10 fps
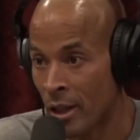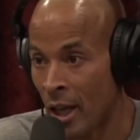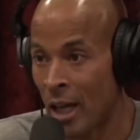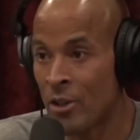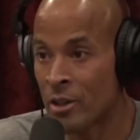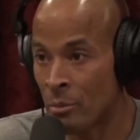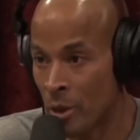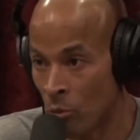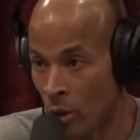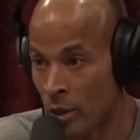I used to be
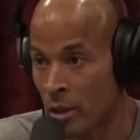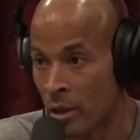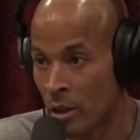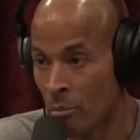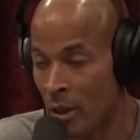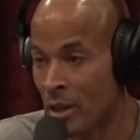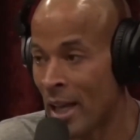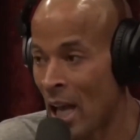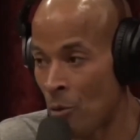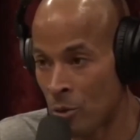one. My
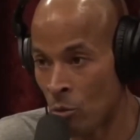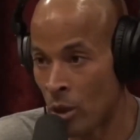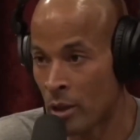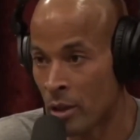dad was one.